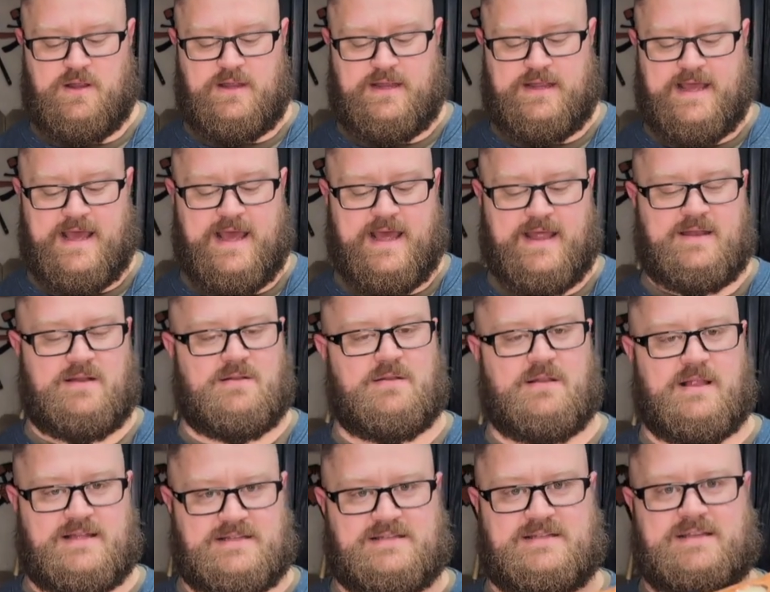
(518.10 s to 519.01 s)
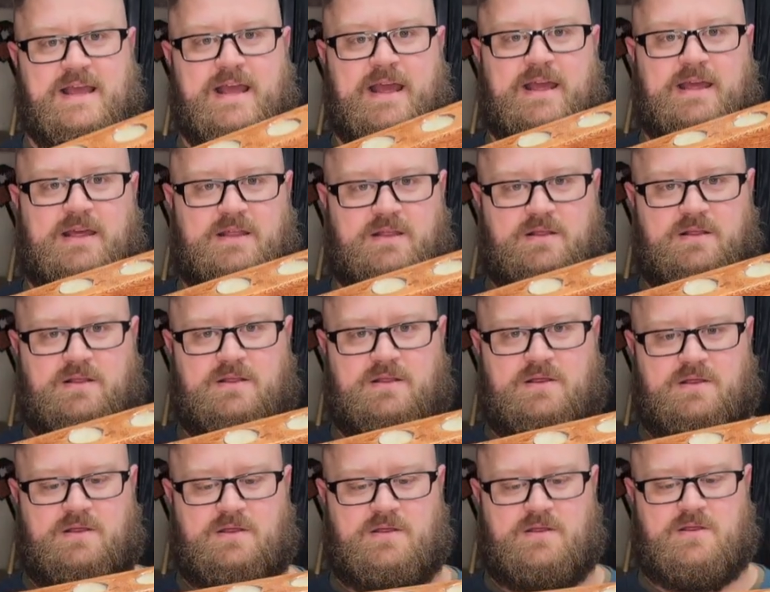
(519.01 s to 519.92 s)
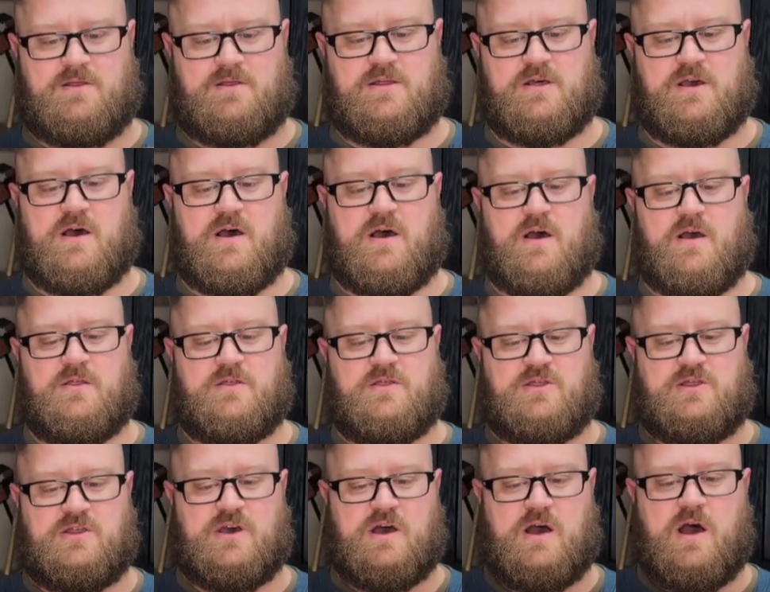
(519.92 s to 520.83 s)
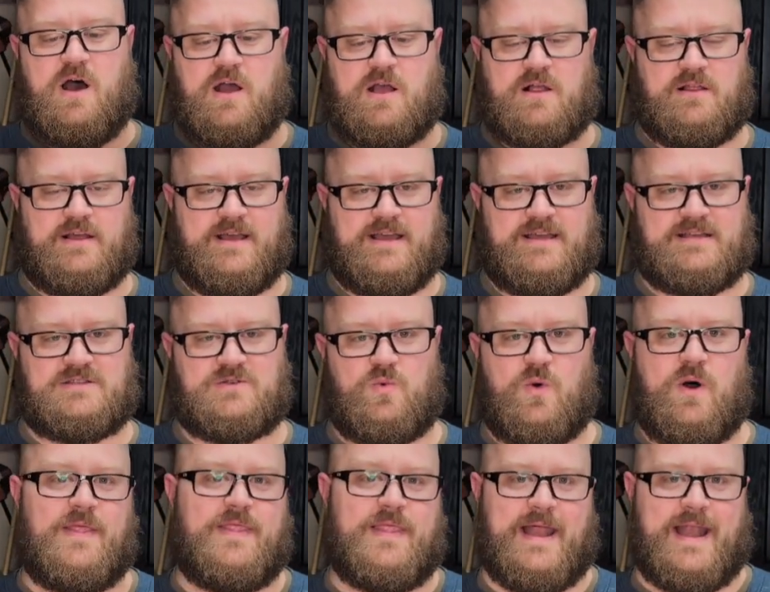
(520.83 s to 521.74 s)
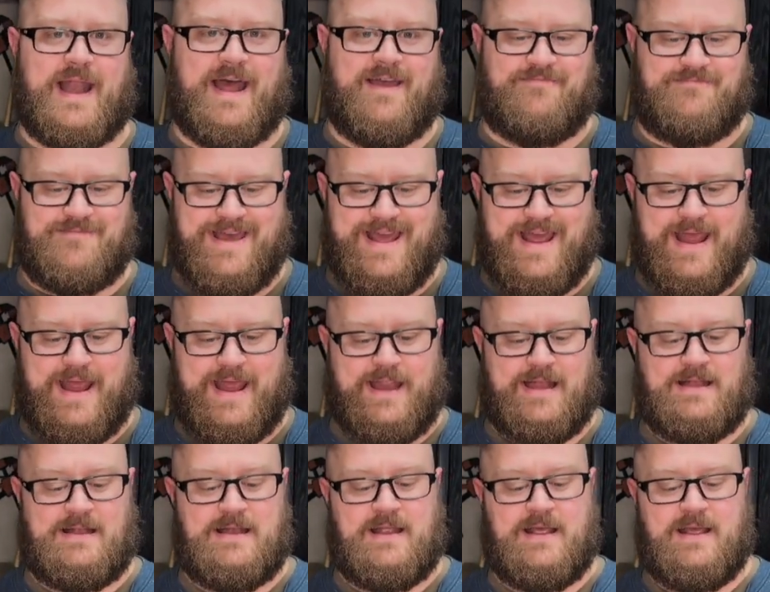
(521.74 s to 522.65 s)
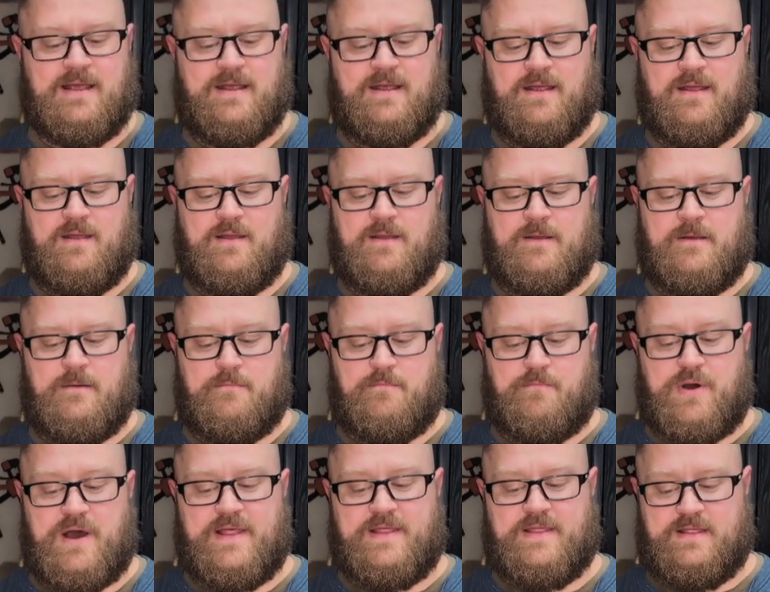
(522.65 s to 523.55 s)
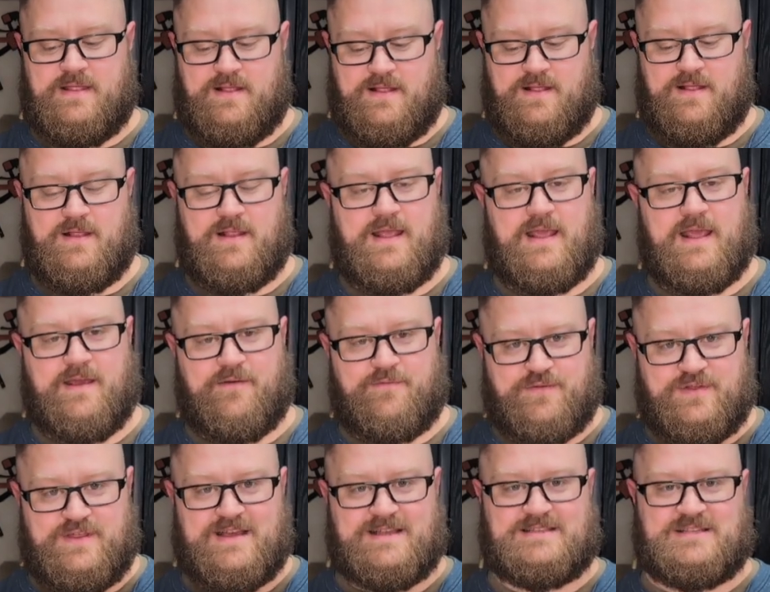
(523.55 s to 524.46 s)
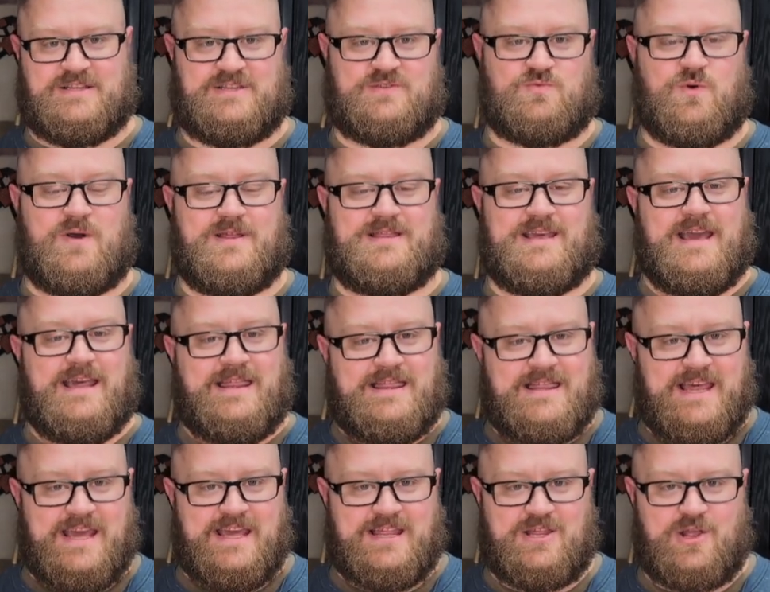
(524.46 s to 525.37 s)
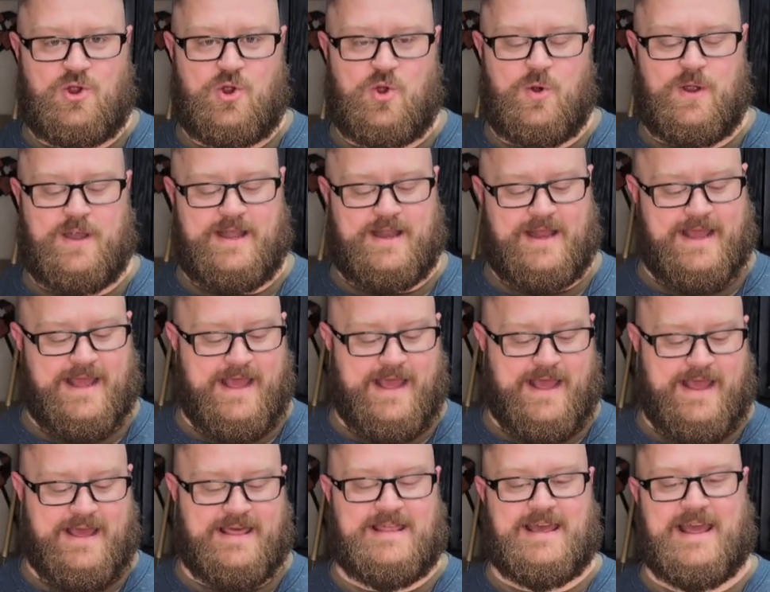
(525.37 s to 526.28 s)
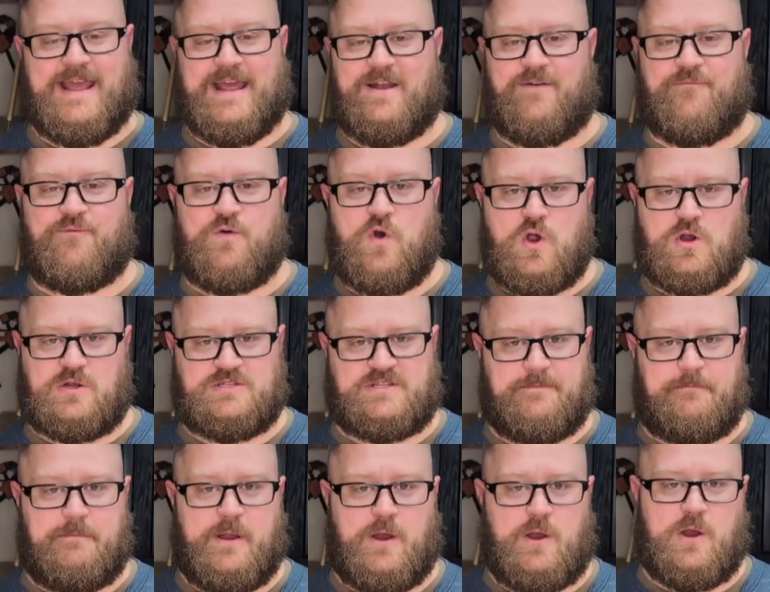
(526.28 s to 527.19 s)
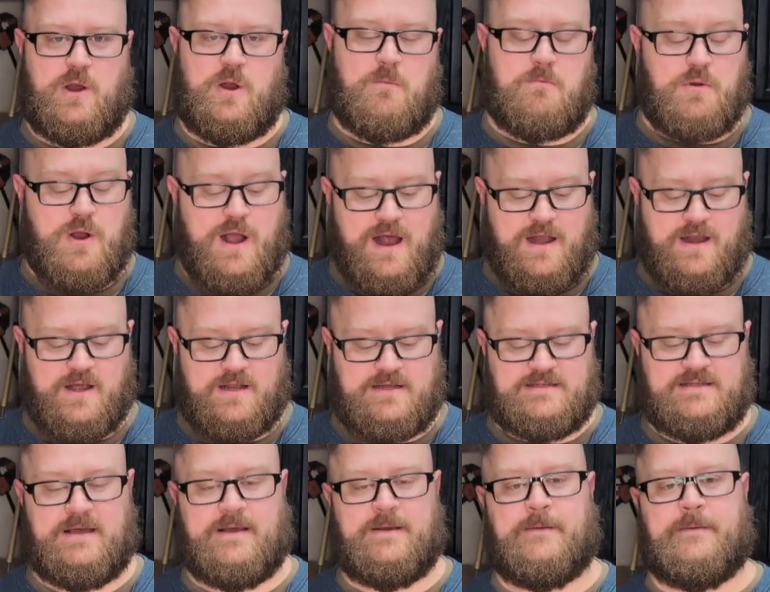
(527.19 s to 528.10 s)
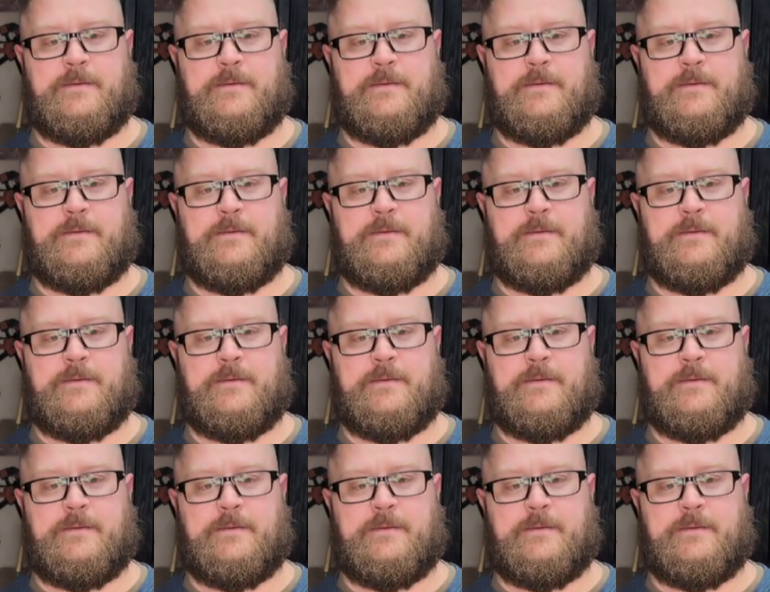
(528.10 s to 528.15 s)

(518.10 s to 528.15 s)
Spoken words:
get, let's say, the ugliest one that I've made, but if this is what they think they're going to get and they get a far superior product,